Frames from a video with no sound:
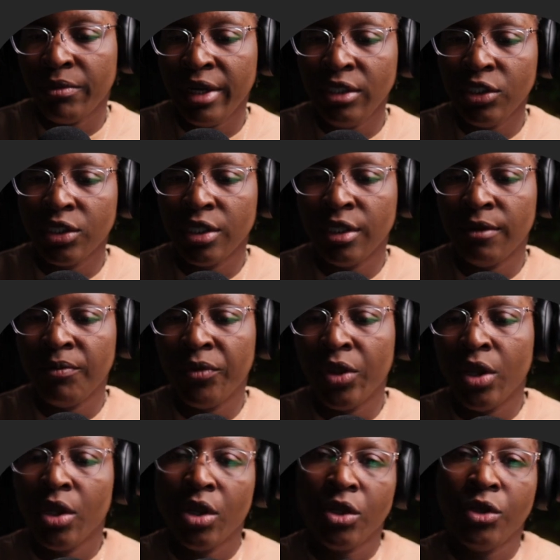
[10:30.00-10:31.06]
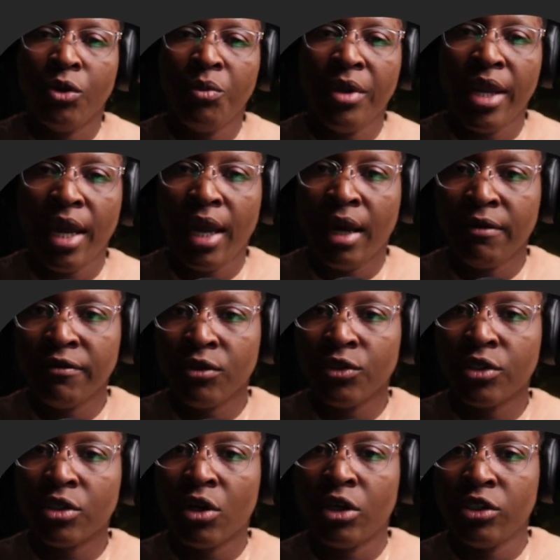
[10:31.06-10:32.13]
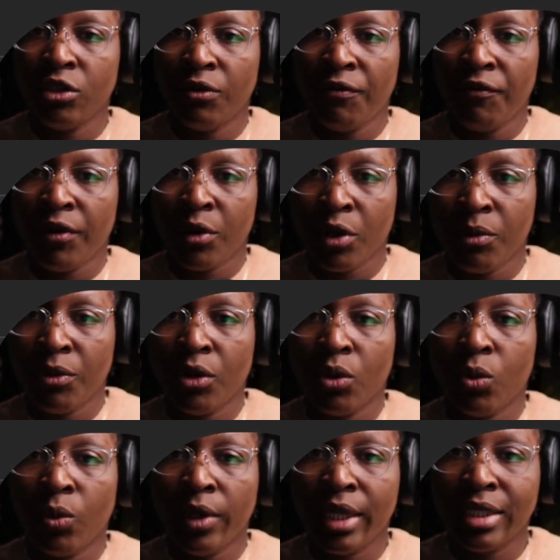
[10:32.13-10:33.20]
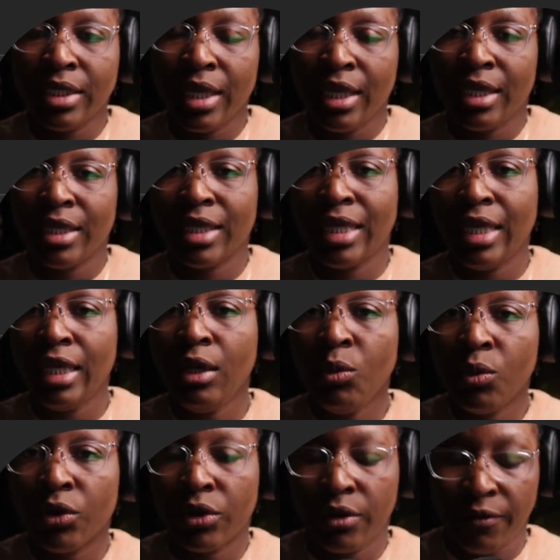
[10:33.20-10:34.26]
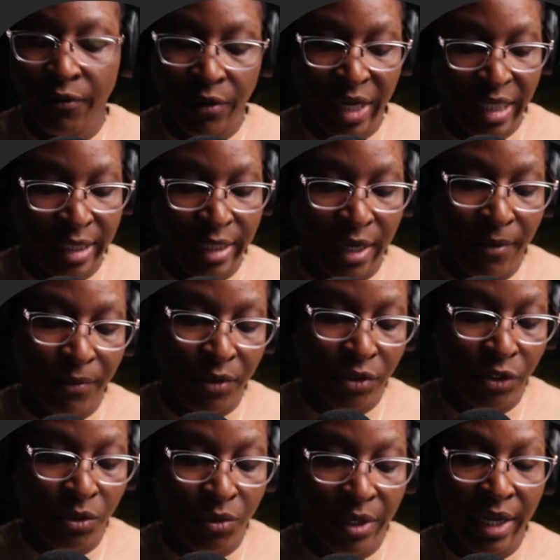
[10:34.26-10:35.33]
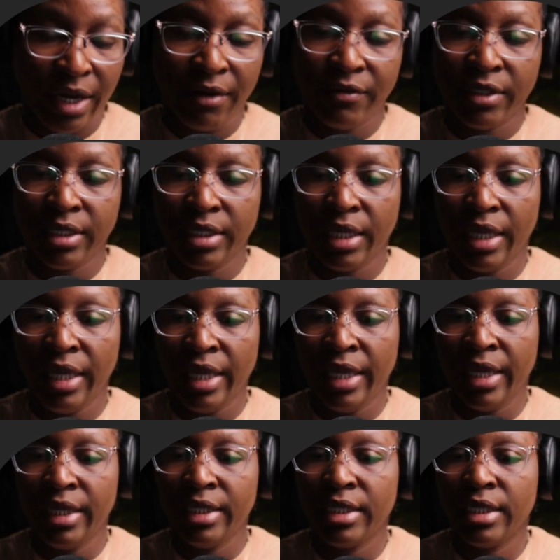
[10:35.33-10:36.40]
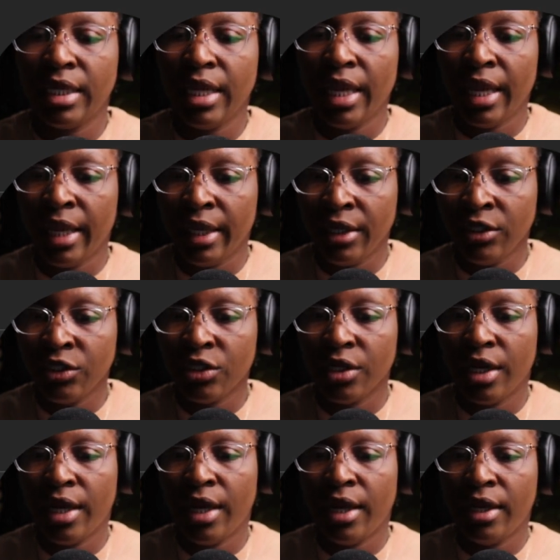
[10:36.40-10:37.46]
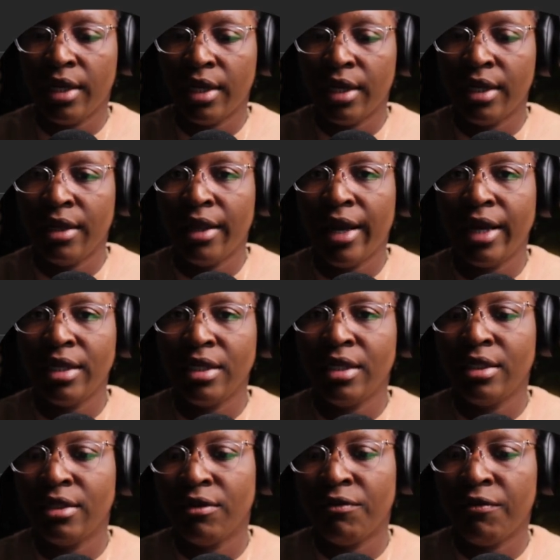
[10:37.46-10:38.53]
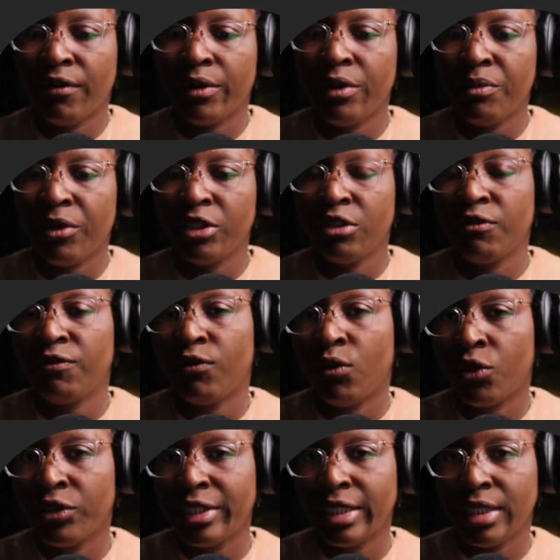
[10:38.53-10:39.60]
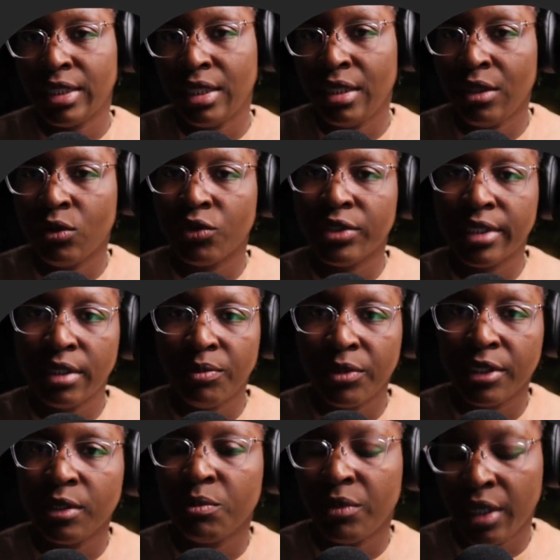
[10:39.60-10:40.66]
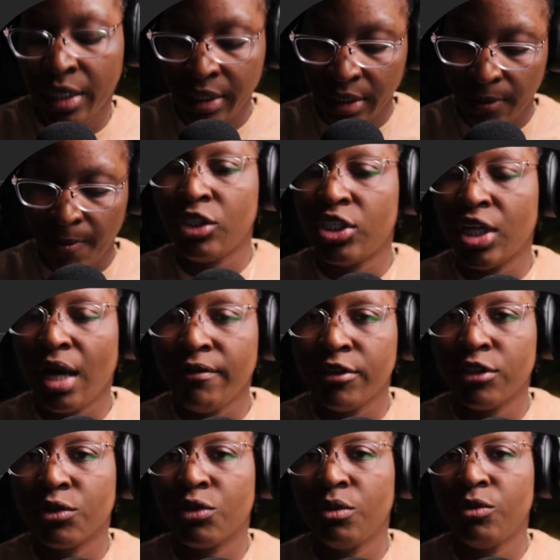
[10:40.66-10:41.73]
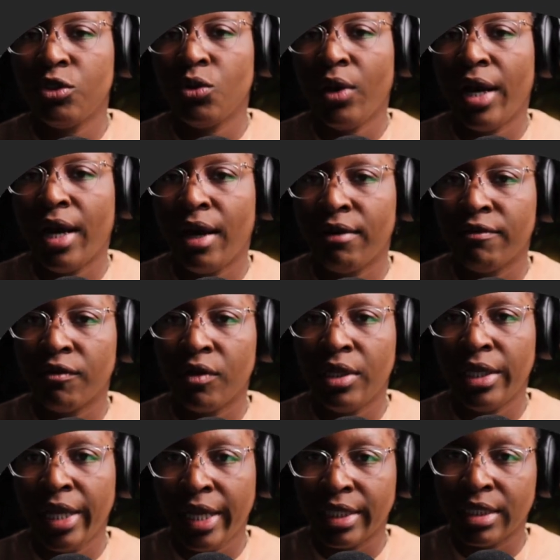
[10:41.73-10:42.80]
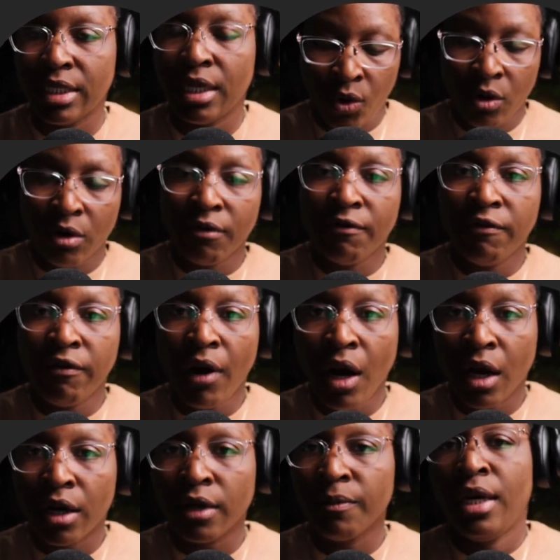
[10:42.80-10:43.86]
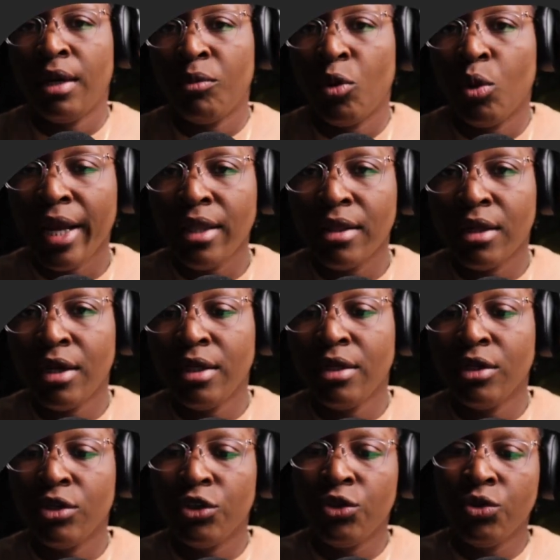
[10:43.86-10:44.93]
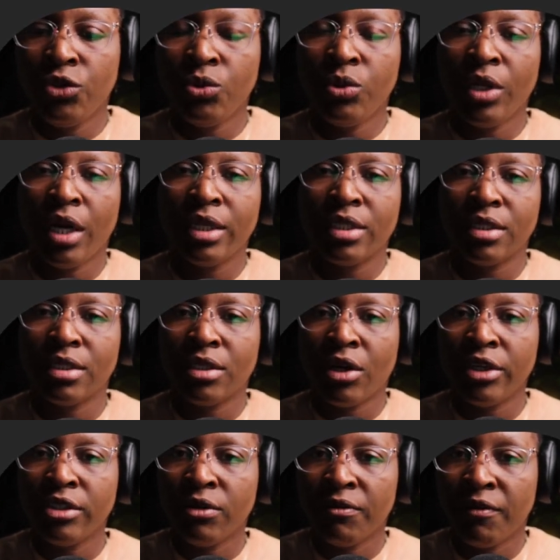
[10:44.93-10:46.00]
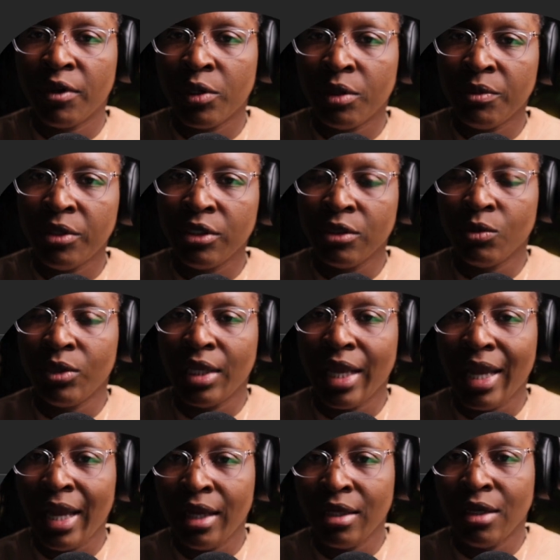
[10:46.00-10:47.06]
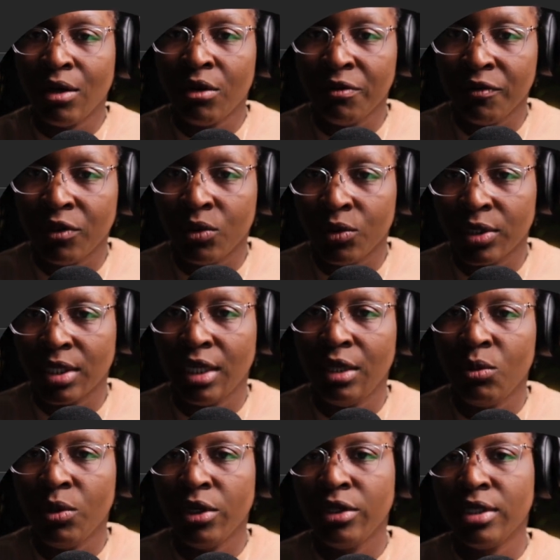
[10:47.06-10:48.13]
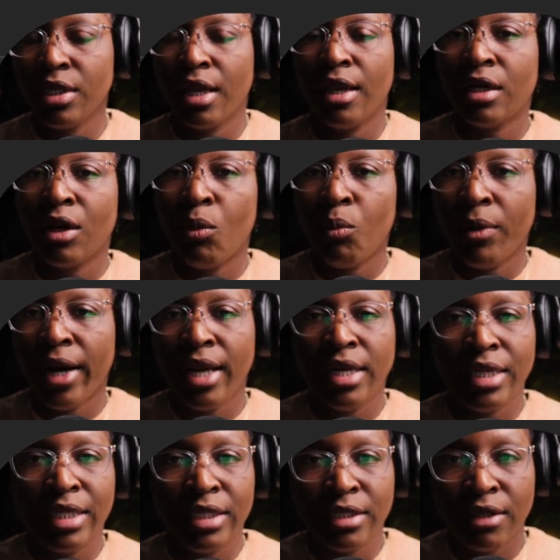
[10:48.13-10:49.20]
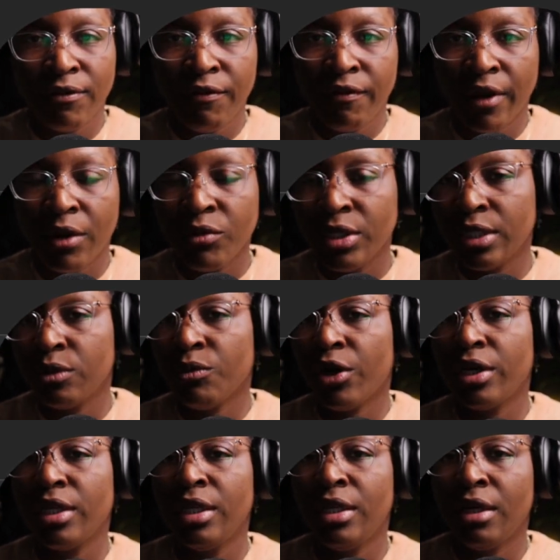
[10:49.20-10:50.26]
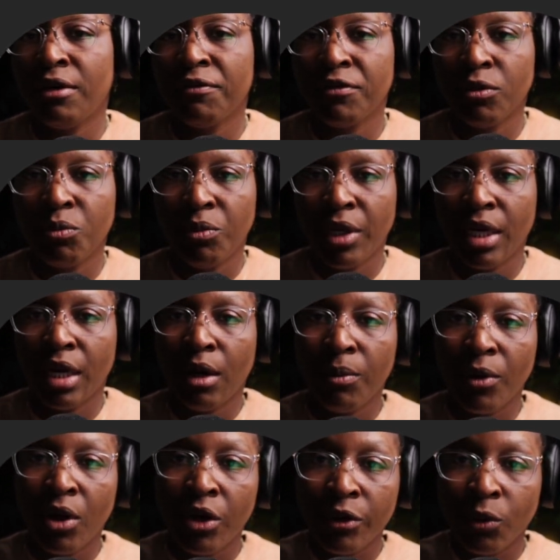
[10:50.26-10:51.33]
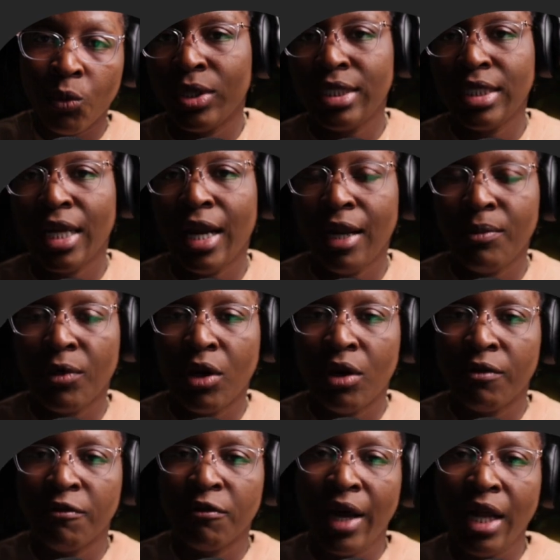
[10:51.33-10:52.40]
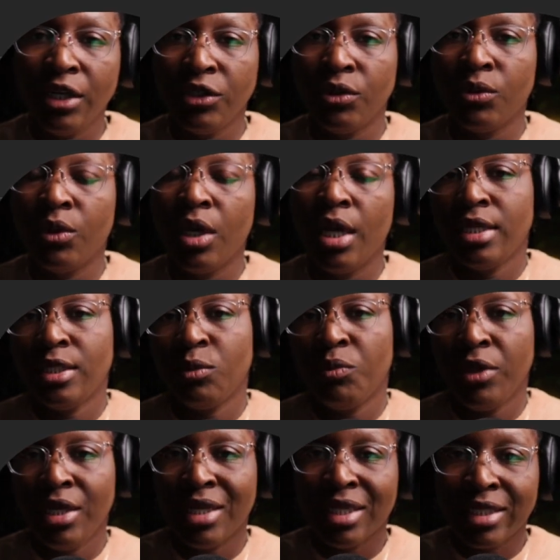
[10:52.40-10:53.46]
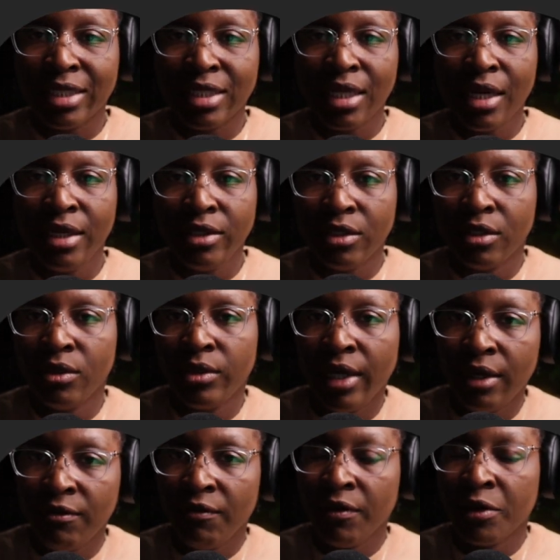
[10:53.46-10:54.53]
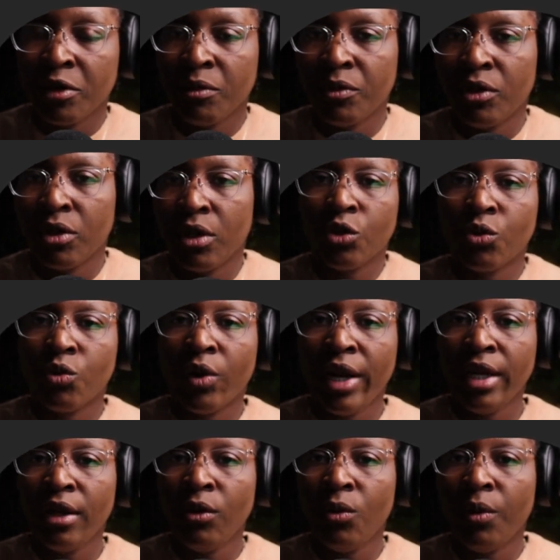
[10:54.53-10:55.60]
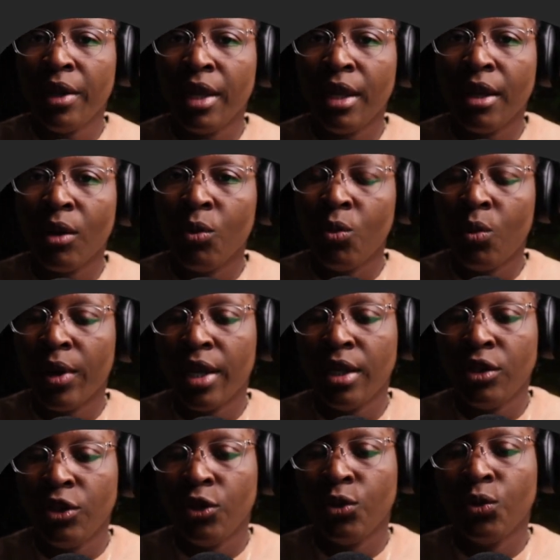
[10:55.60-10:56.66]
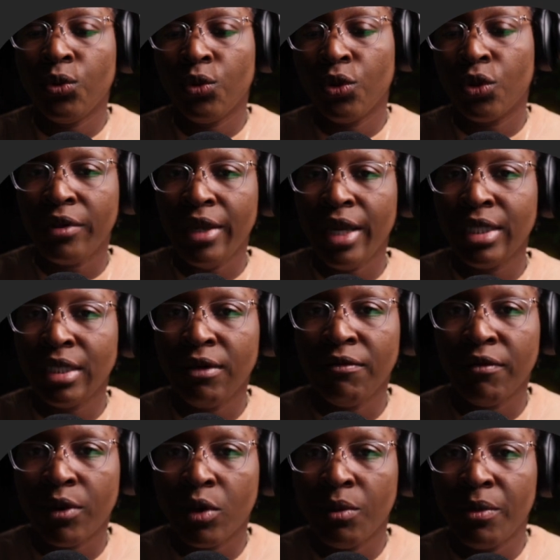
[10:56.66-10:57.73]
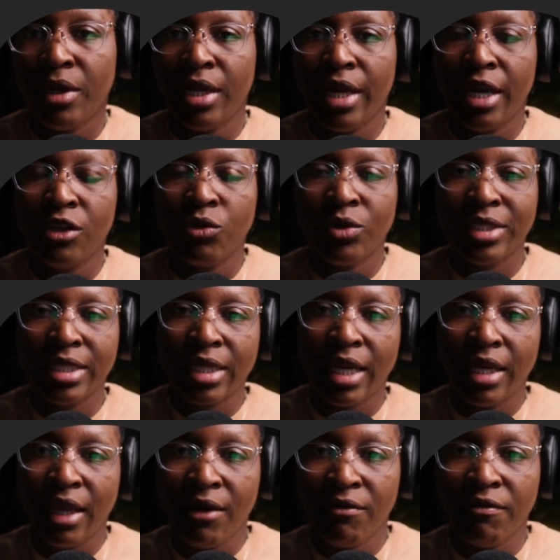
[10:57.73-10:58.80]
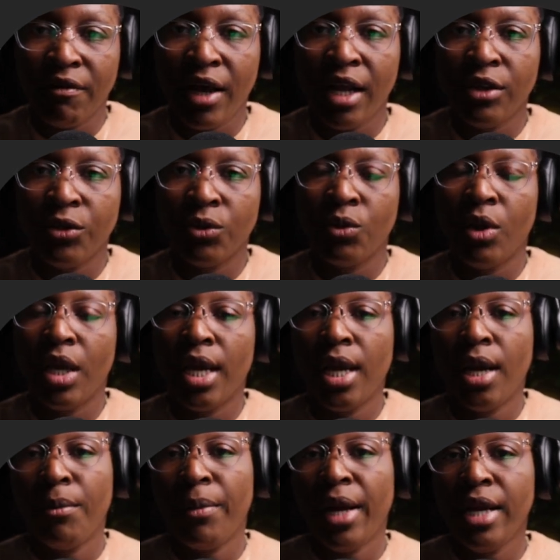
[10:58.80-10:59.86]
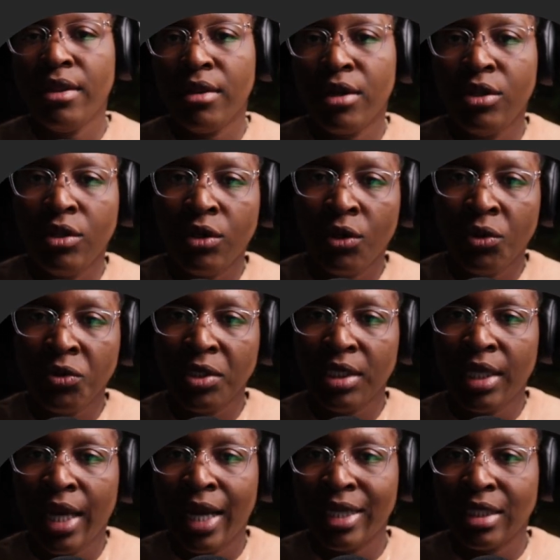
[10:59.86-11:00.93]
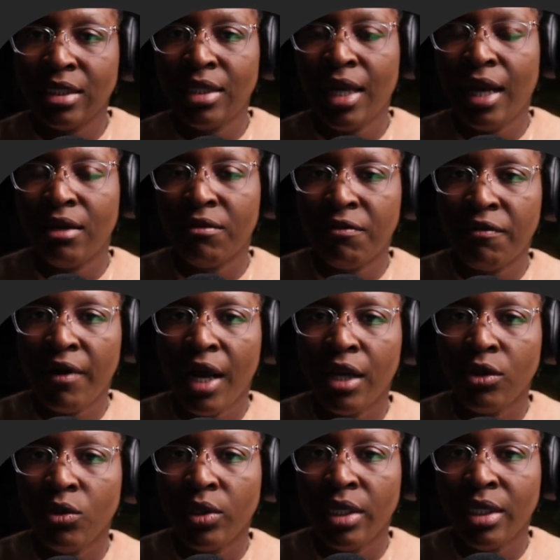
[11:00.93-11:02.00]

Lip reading: mentioned, you may have to start your variable with a keyword. For example, you would have to say int age, and that is very much for C or C++. In JavaScript, you have let or var. Python, you do not start your variables with any of those keywords. The compiler is very smart enough to pick up on what type of value is being assigned to that variable. So right away, when you create a variable and you assign a value, Python knows that that value